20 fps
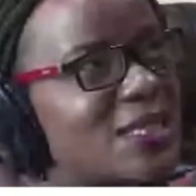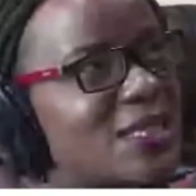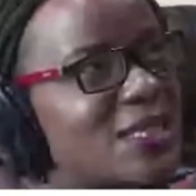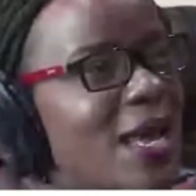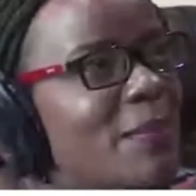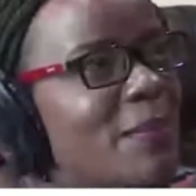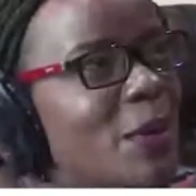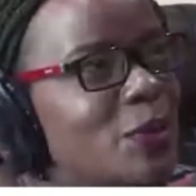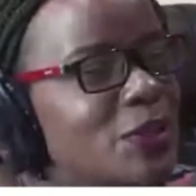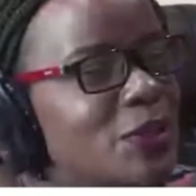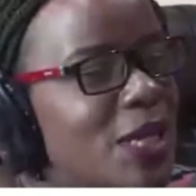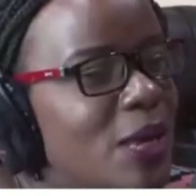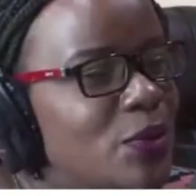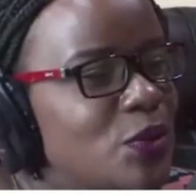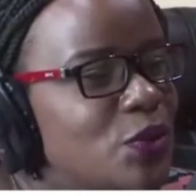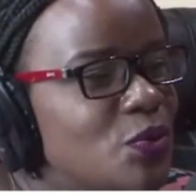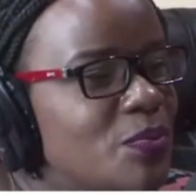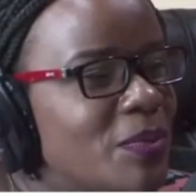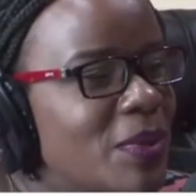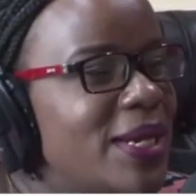about how
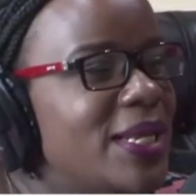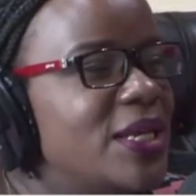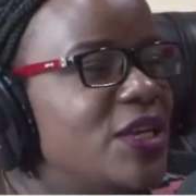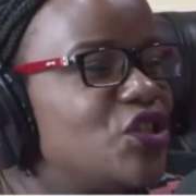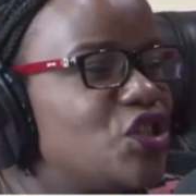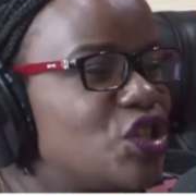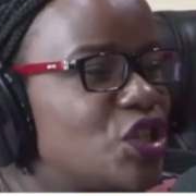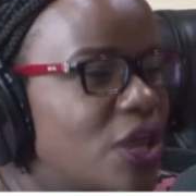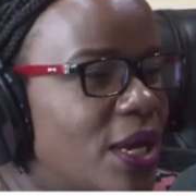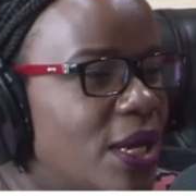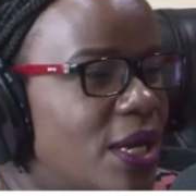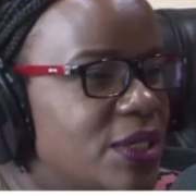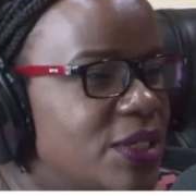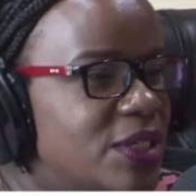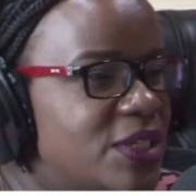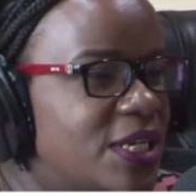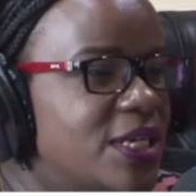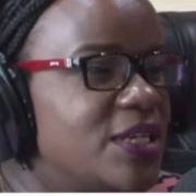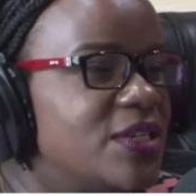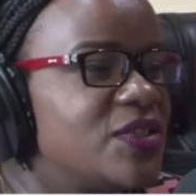to manage
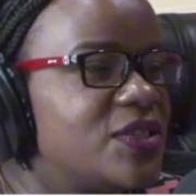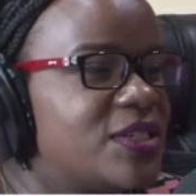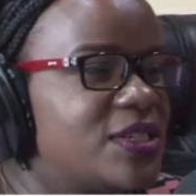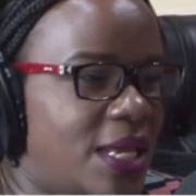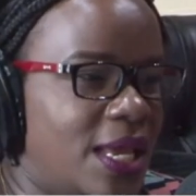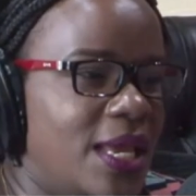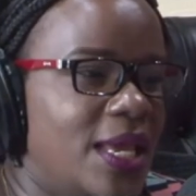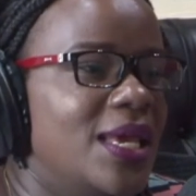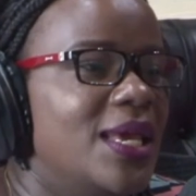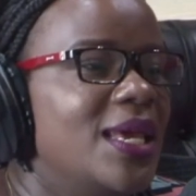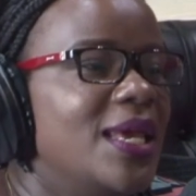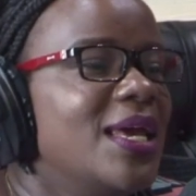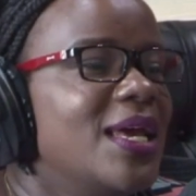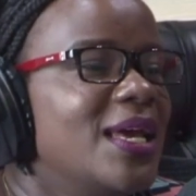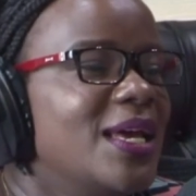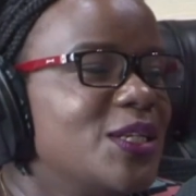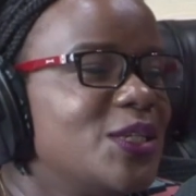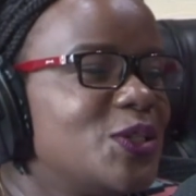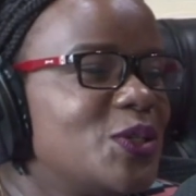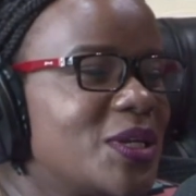Gen Z,
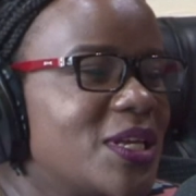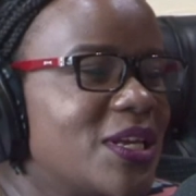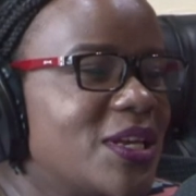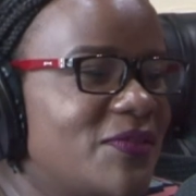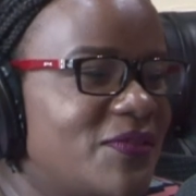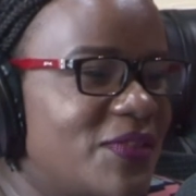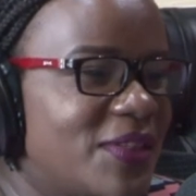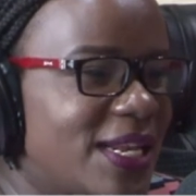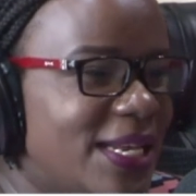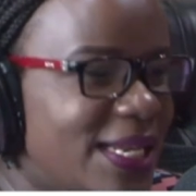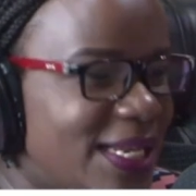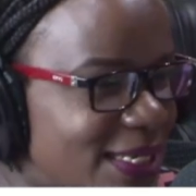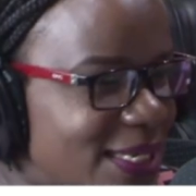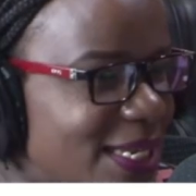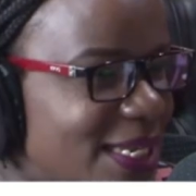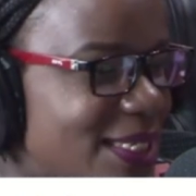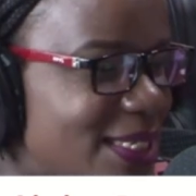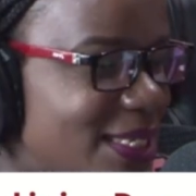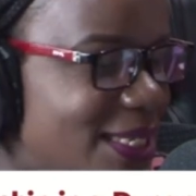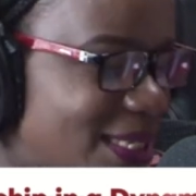to give the
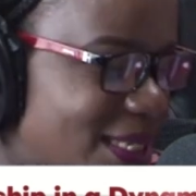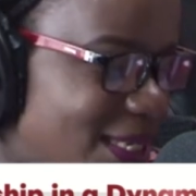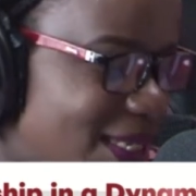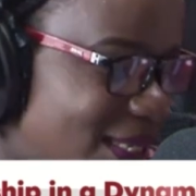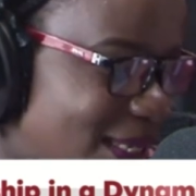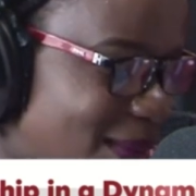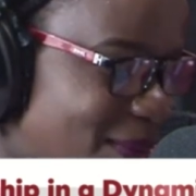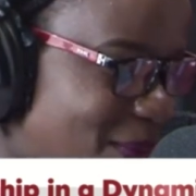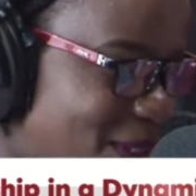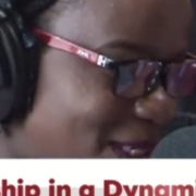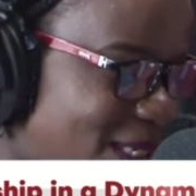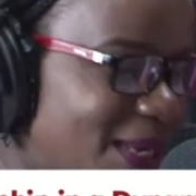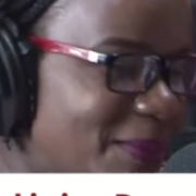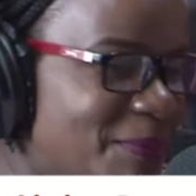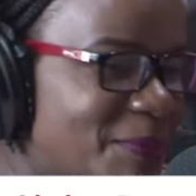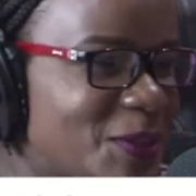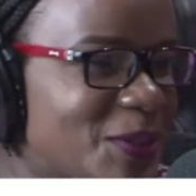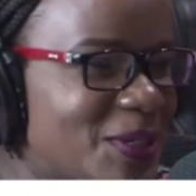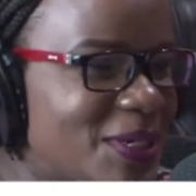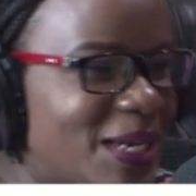leaders uh, some
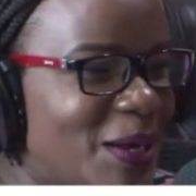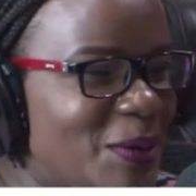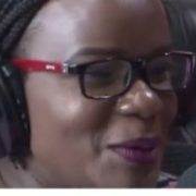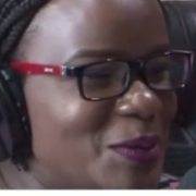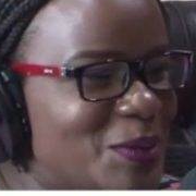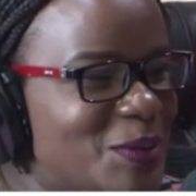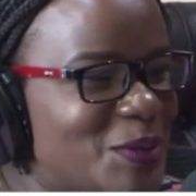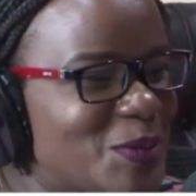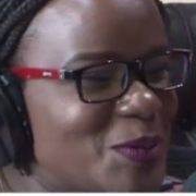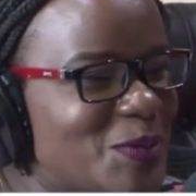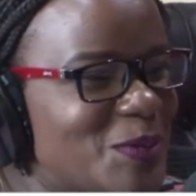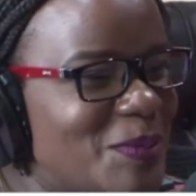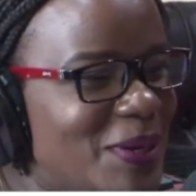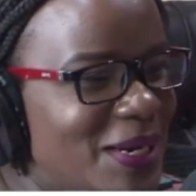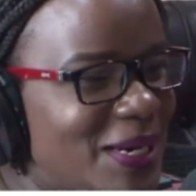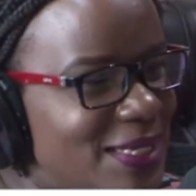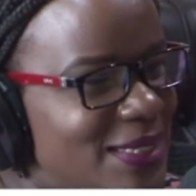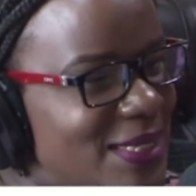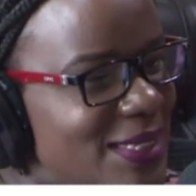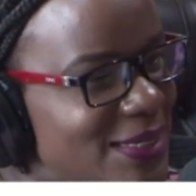tips on how to
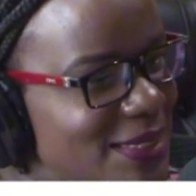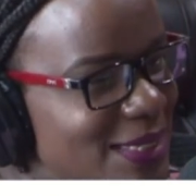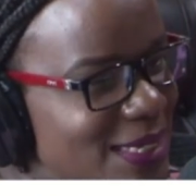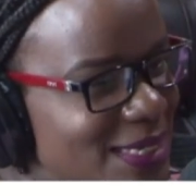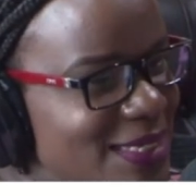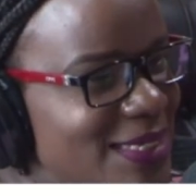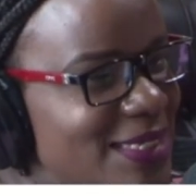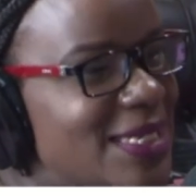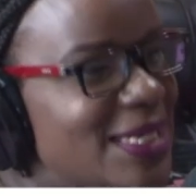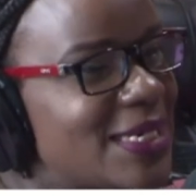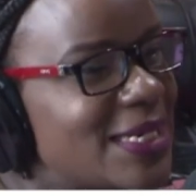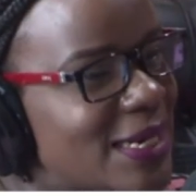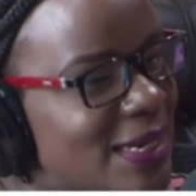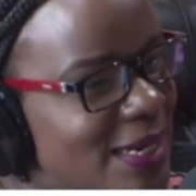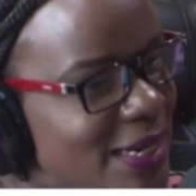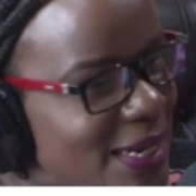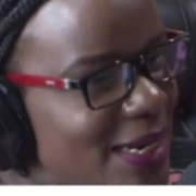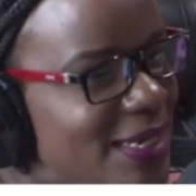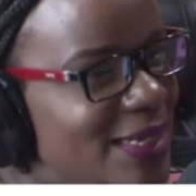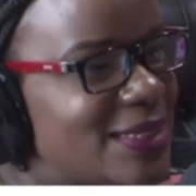manage the Gen Zs and
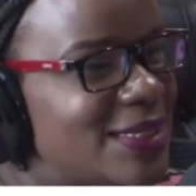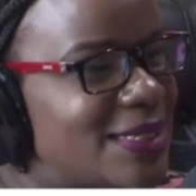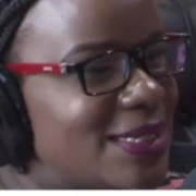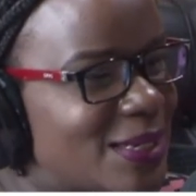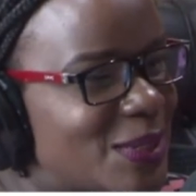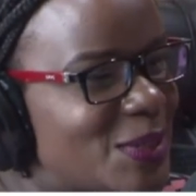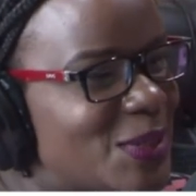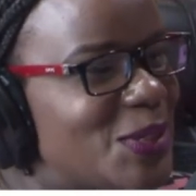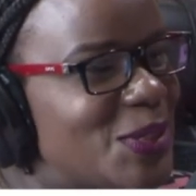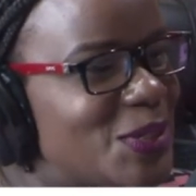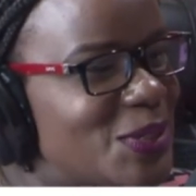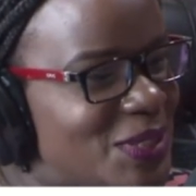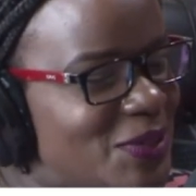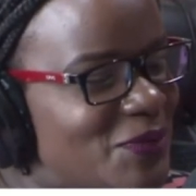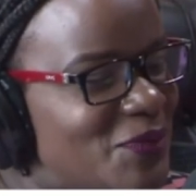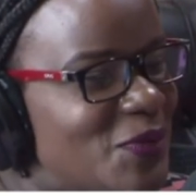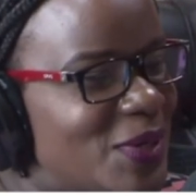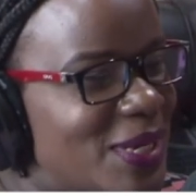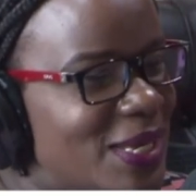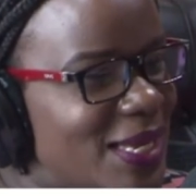create a
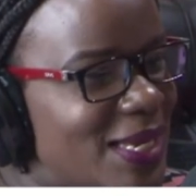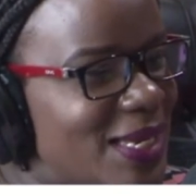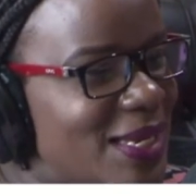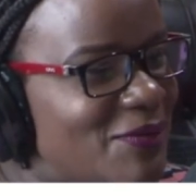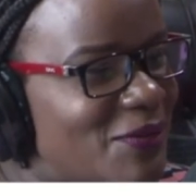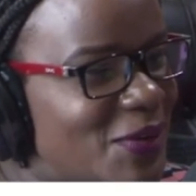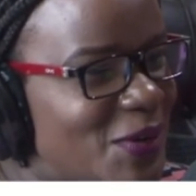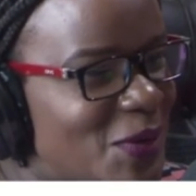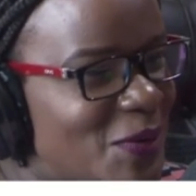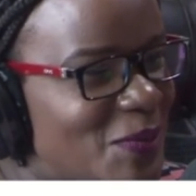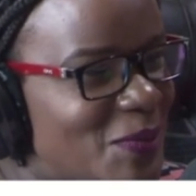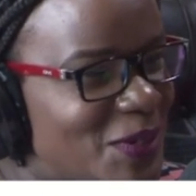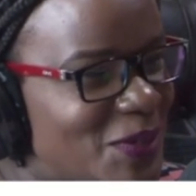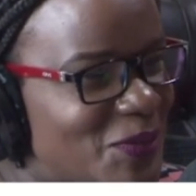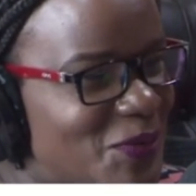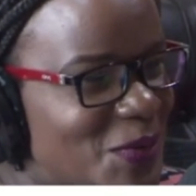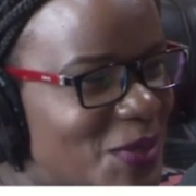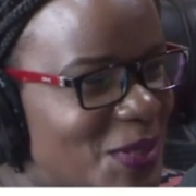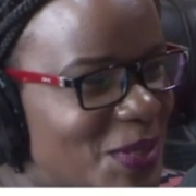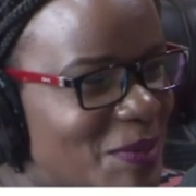conducive working environment
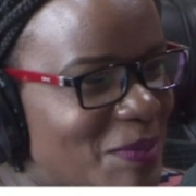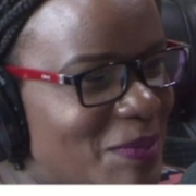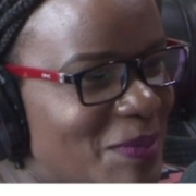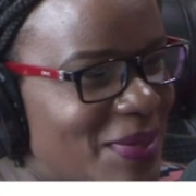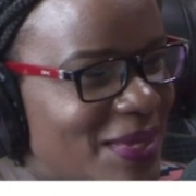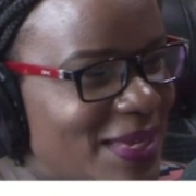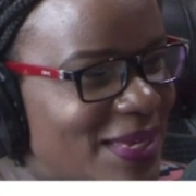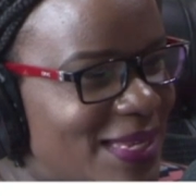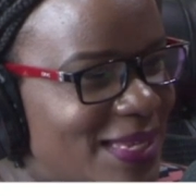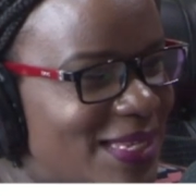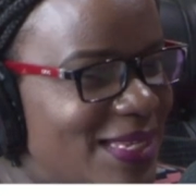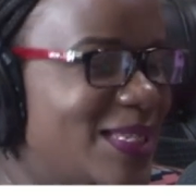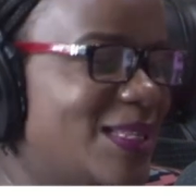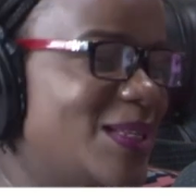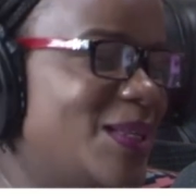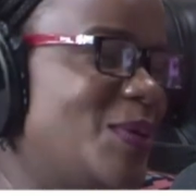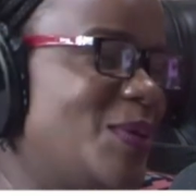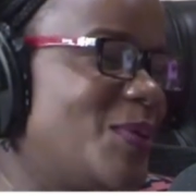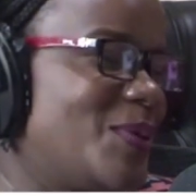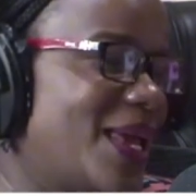for them. Thank you.
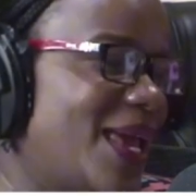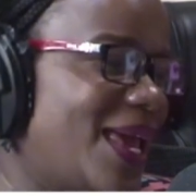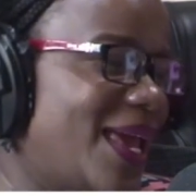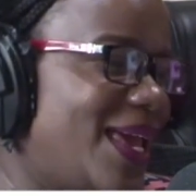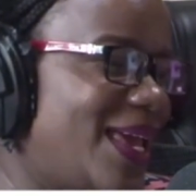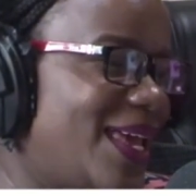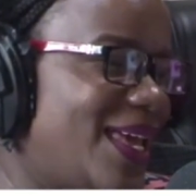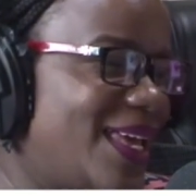Okay. Consider